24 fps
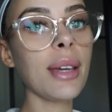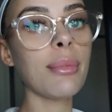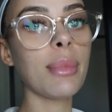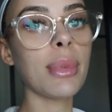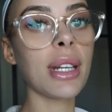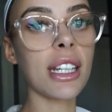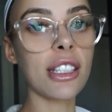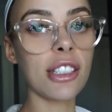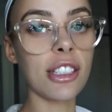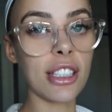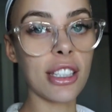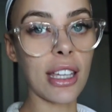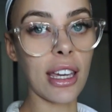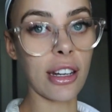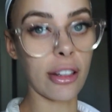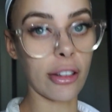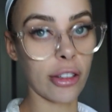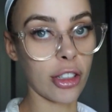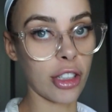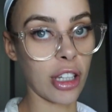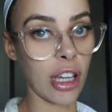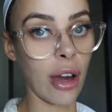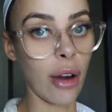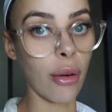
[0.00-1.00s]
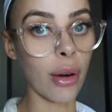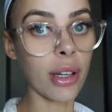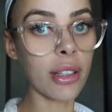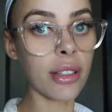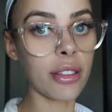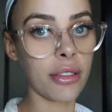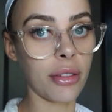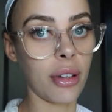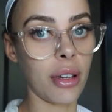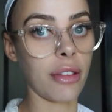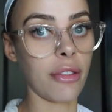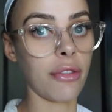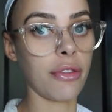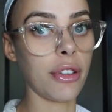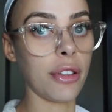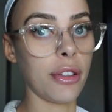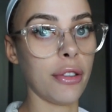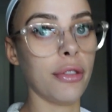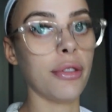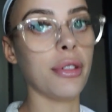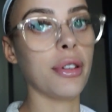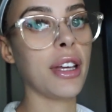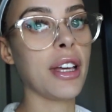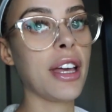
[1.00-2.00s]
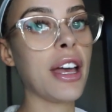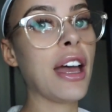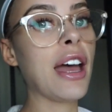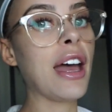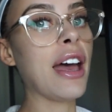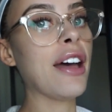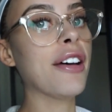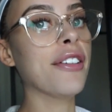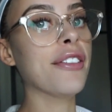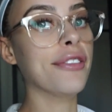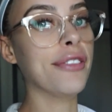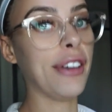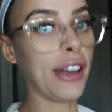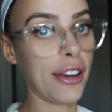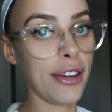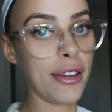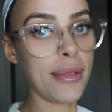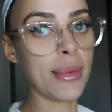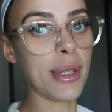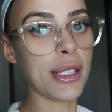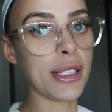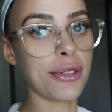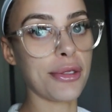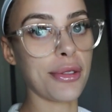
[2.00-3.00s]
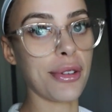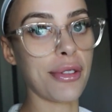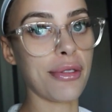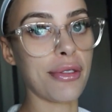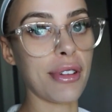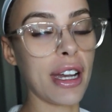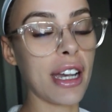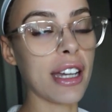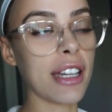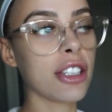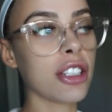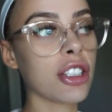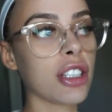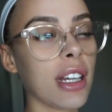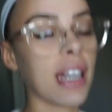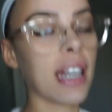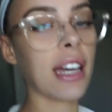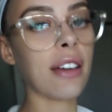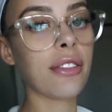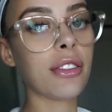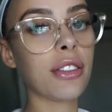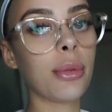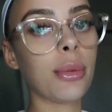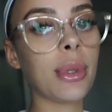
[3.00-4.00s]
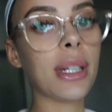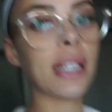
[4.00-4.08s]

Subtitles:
But I just had a shower, so I feel very much refreshed. I have to